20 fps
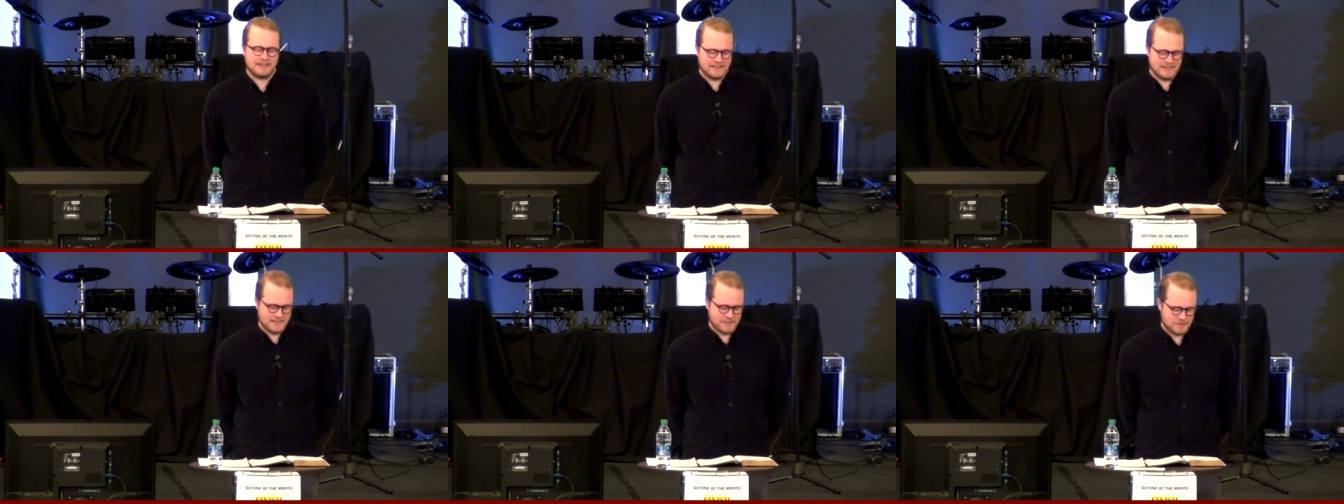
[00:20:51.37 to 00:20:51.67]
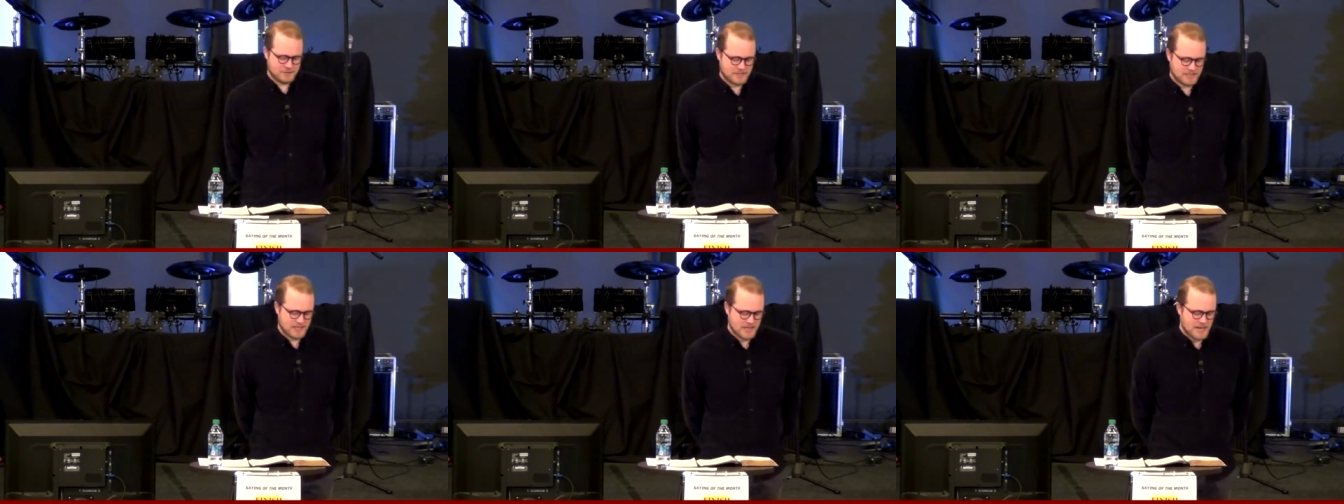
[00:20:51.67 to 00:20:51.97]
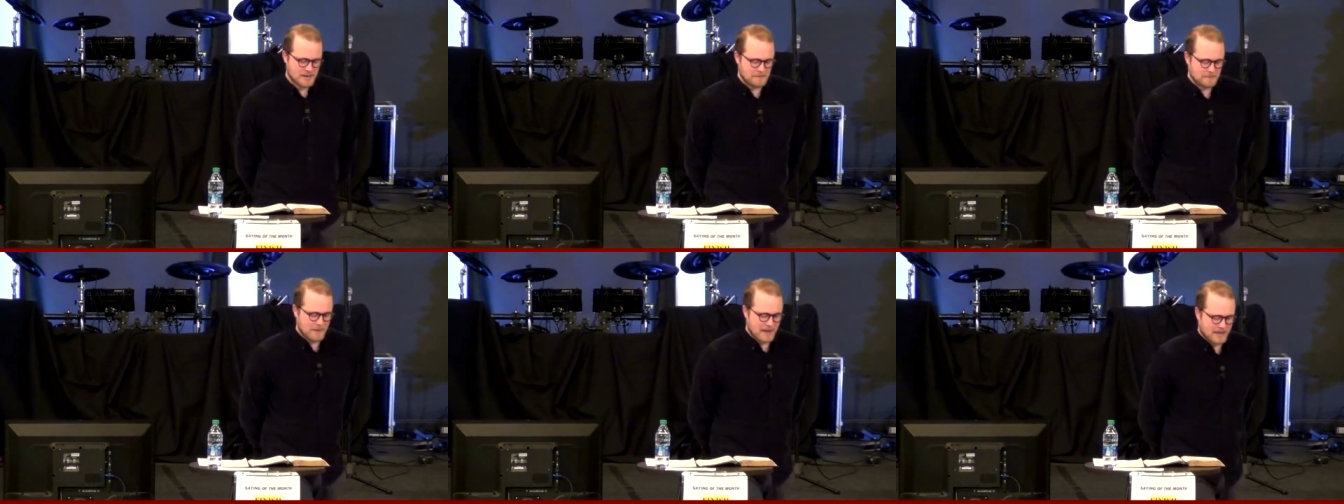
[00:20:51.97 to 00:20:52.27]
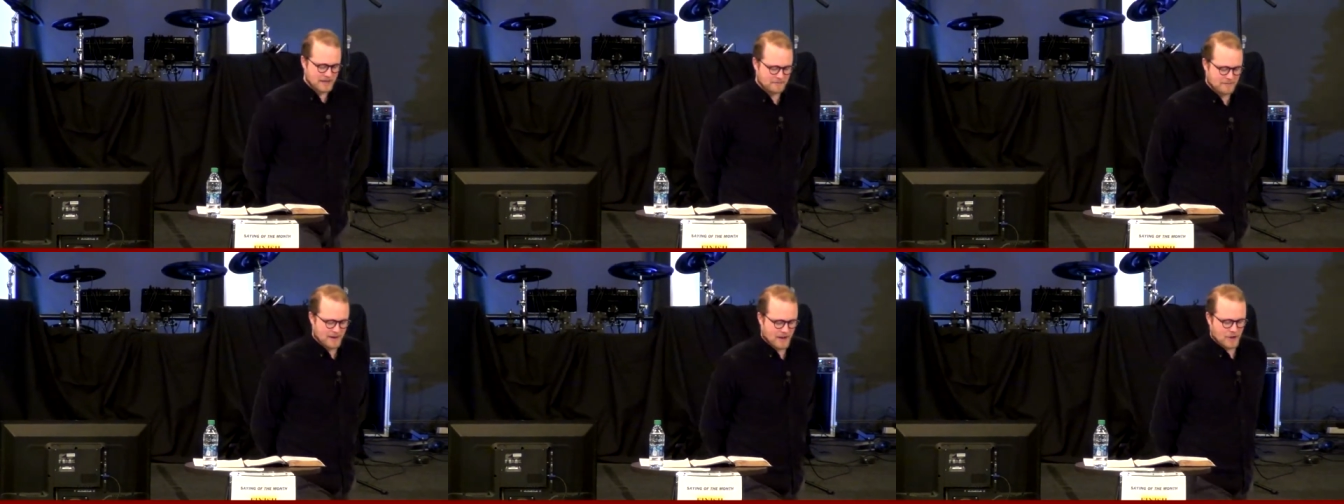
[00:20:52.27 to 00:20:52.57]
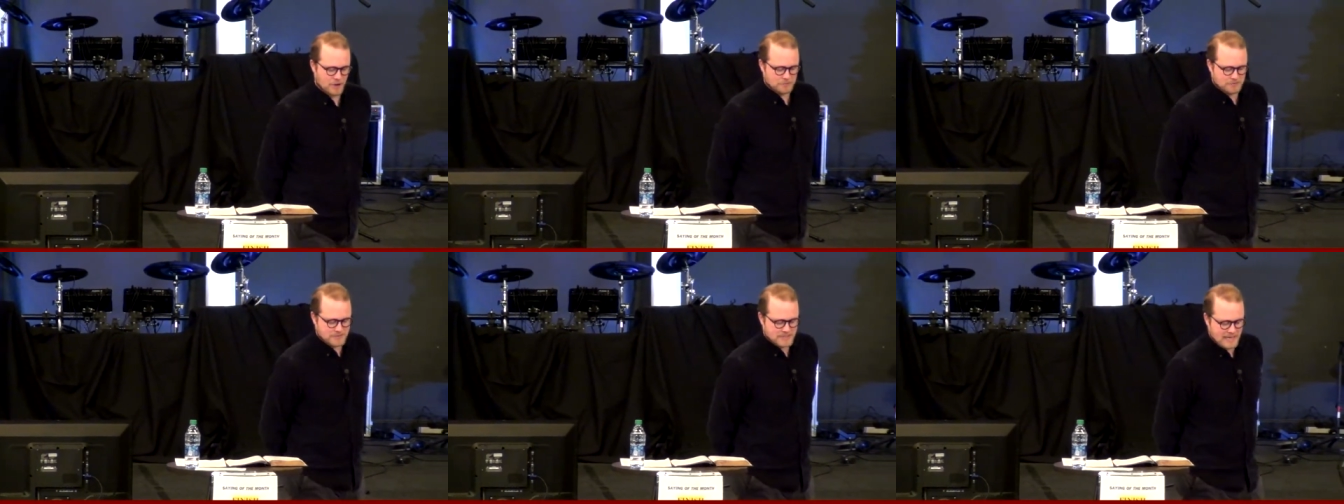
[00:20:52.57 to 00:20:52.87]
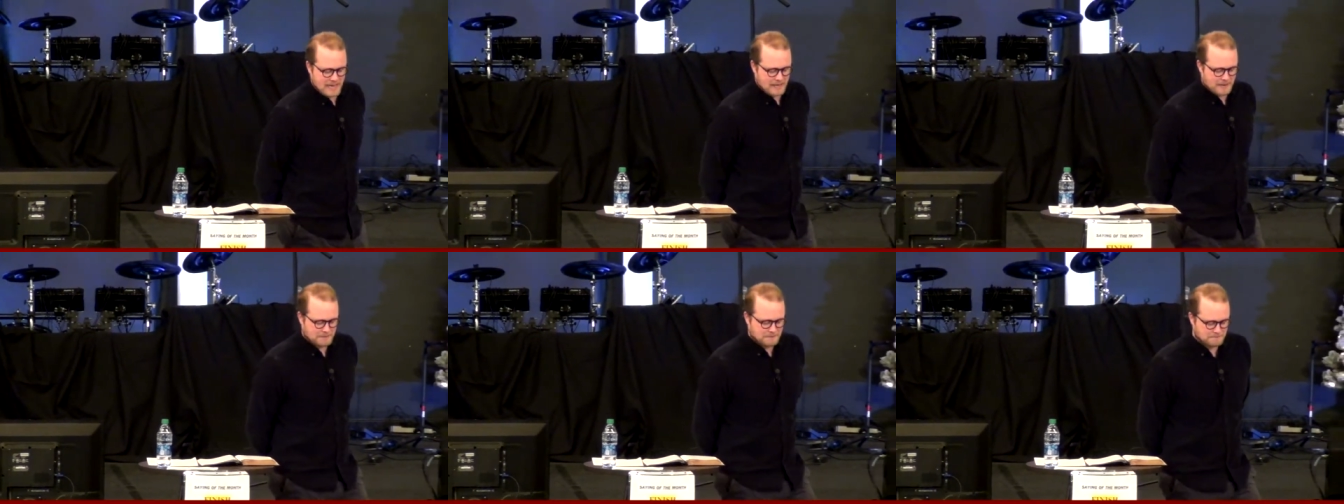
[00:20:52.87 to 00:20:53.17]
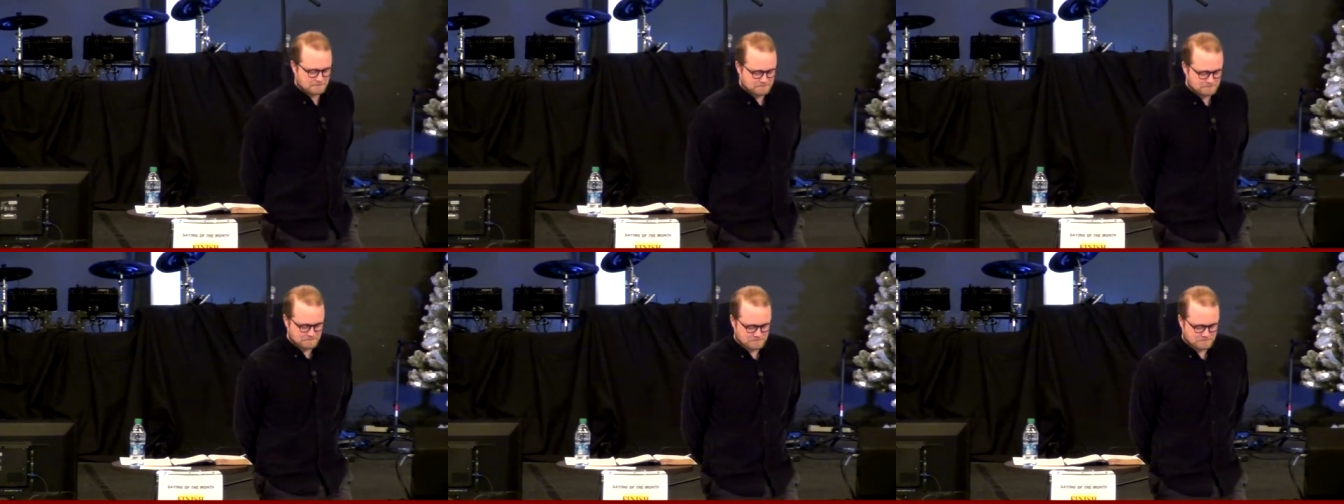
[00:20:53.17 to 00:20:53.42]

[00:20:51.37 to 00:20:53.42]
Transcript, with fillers: there was a young man in my hometown